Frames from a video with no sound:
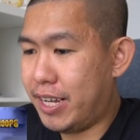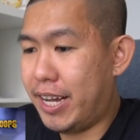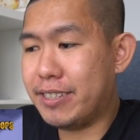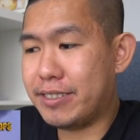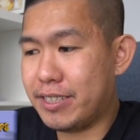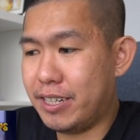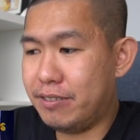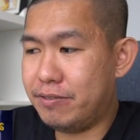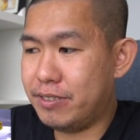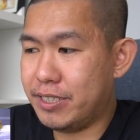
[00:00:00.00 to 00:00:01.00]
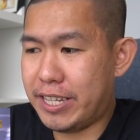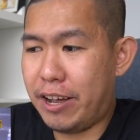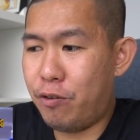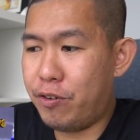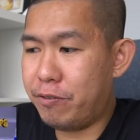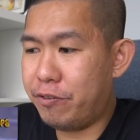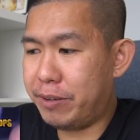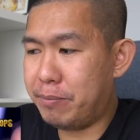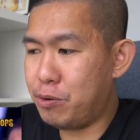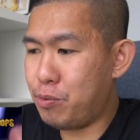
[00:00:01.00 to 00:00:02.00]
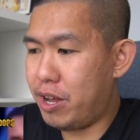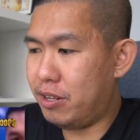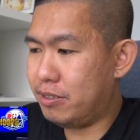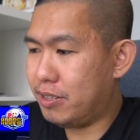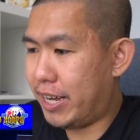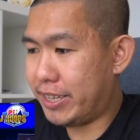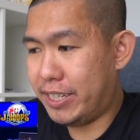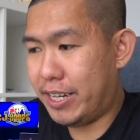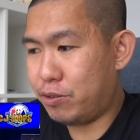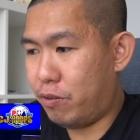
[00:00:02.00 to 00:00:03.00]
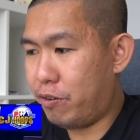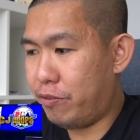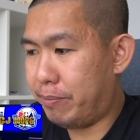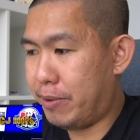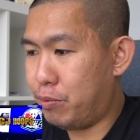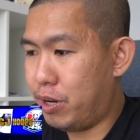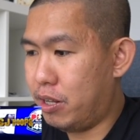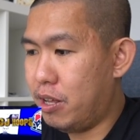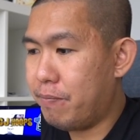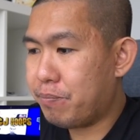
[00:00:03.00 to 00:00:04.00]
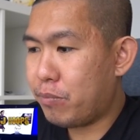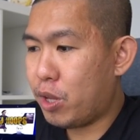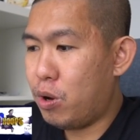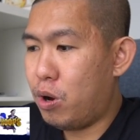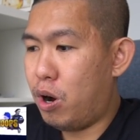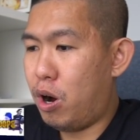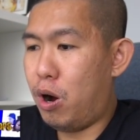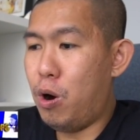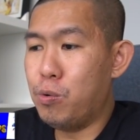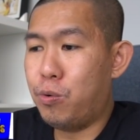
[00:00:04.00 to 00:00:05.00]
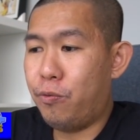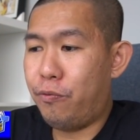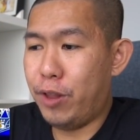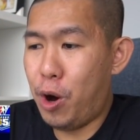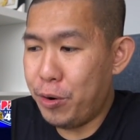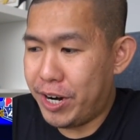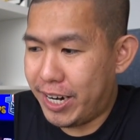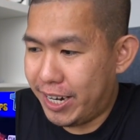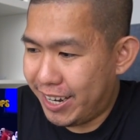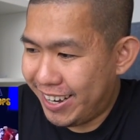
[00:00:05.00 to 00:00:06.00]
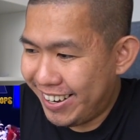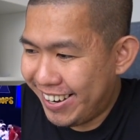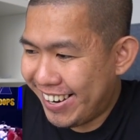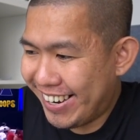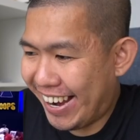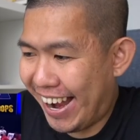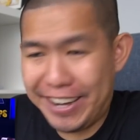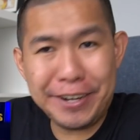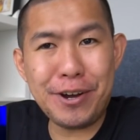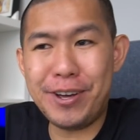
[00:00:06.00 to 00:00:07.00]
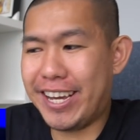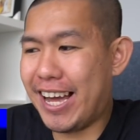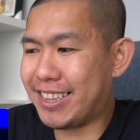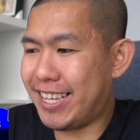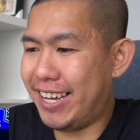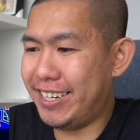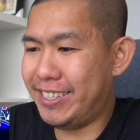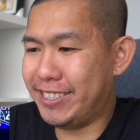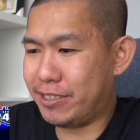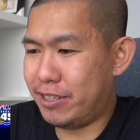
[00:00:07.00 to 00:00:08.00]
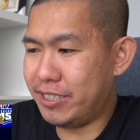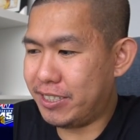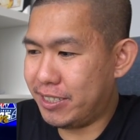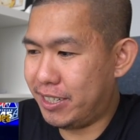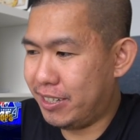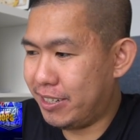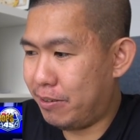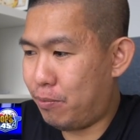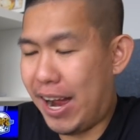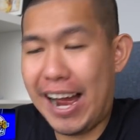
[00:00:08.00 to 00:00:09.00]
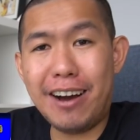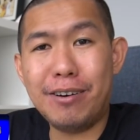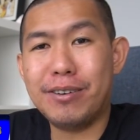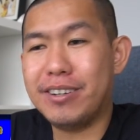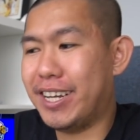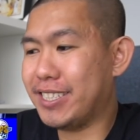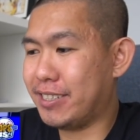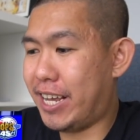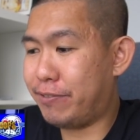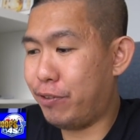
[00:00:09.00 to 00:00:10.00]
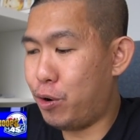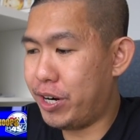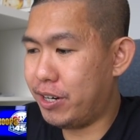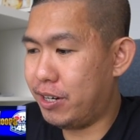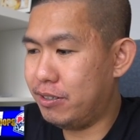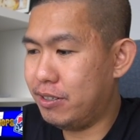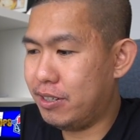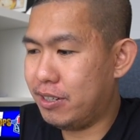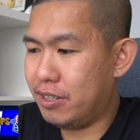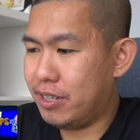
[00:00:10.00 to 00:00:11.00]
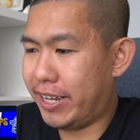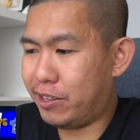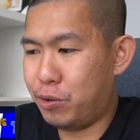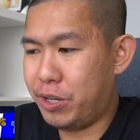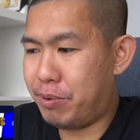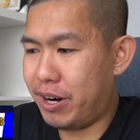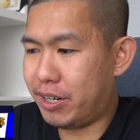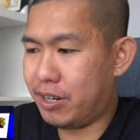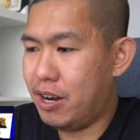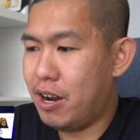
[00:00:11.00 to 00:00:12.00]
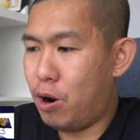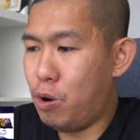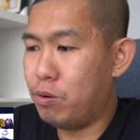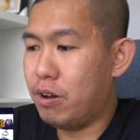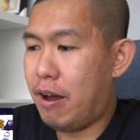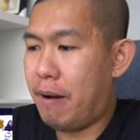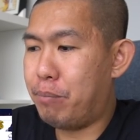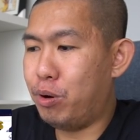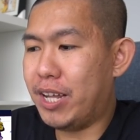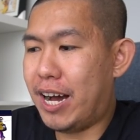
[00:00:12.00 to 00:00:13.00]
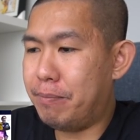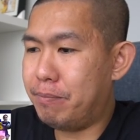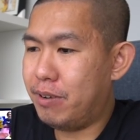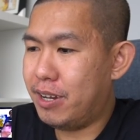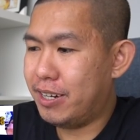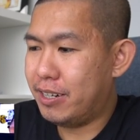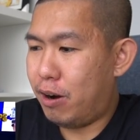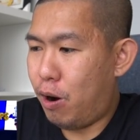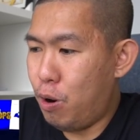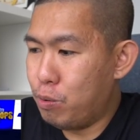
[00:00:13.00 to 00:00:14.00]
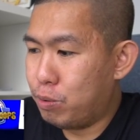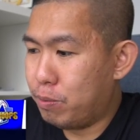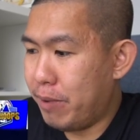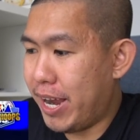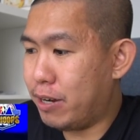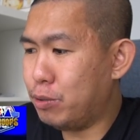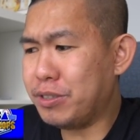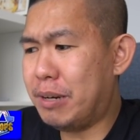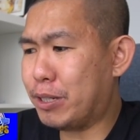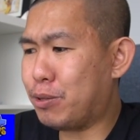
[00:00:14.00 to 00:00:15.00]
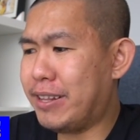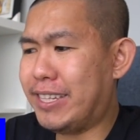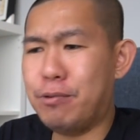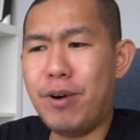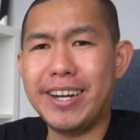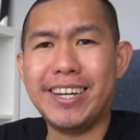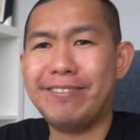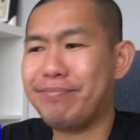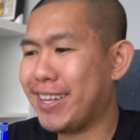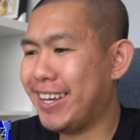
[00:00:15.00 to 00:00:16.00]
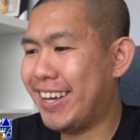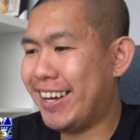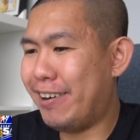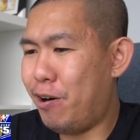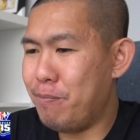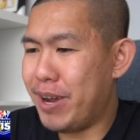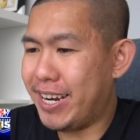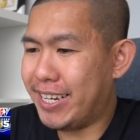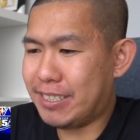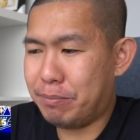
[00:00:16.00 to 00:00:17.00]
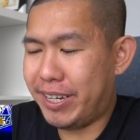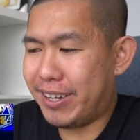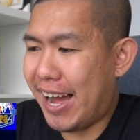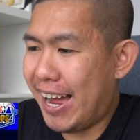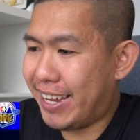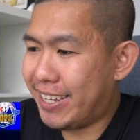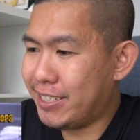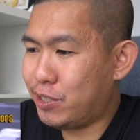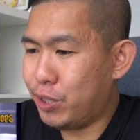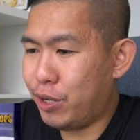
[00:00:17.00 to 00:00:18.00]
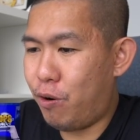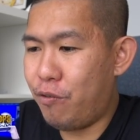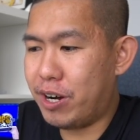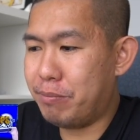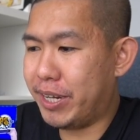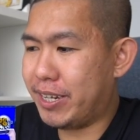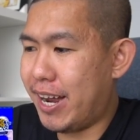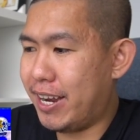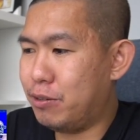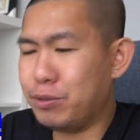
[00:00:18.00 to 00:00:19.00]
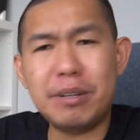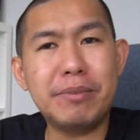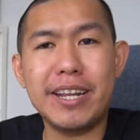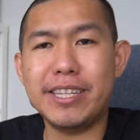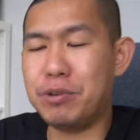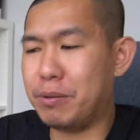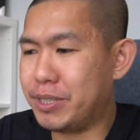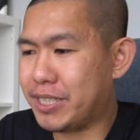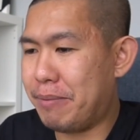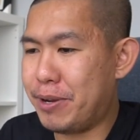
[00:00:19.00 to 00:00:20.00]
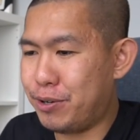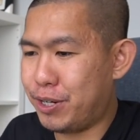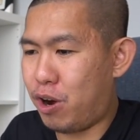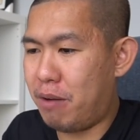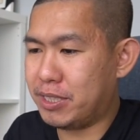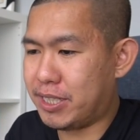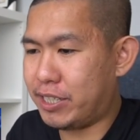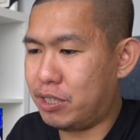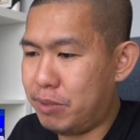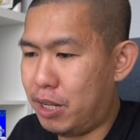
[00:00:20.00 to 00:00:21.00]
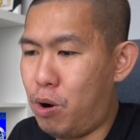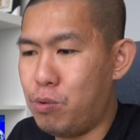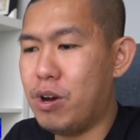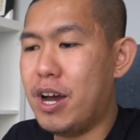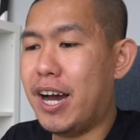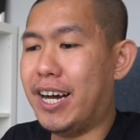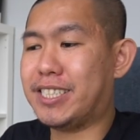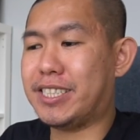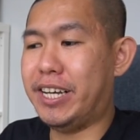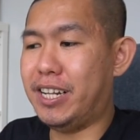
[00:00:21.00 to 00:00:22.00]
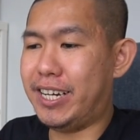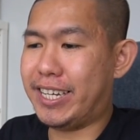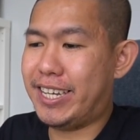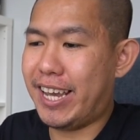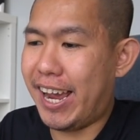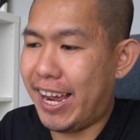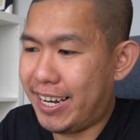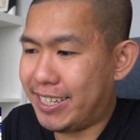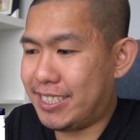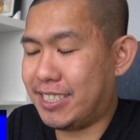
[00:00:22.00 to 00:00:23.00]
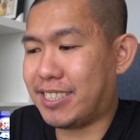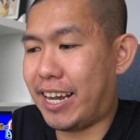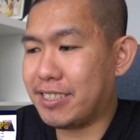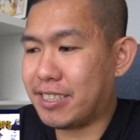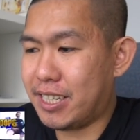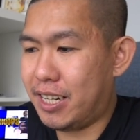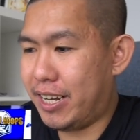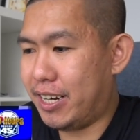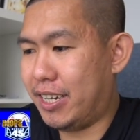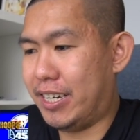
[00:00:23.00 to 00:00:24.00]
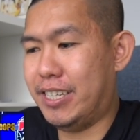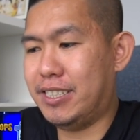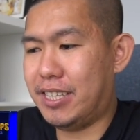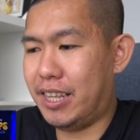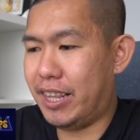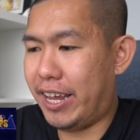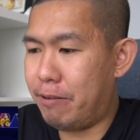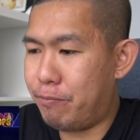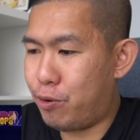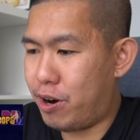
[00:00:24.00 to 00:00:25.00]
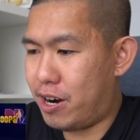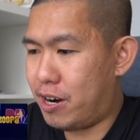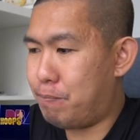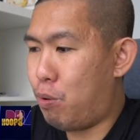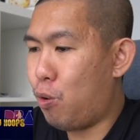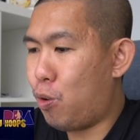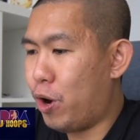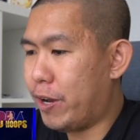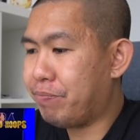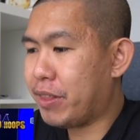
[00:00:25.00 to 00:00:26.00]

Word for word: That stuff. Is that over Vic Manuel? I think that's over Vic Manuel. Oh, floater! I didn't know he got that in his arsenal. Wow, that's a nice floater though. Like Tony Parker. Oh, pull out. Oh man, who's number 91? Oh man, that's a big guy. He shoot it over a big guy. Who's number 91? Please let me know in the comment section below. Oh, a steal again. That's his second steal and an easy layup for R Pogoy.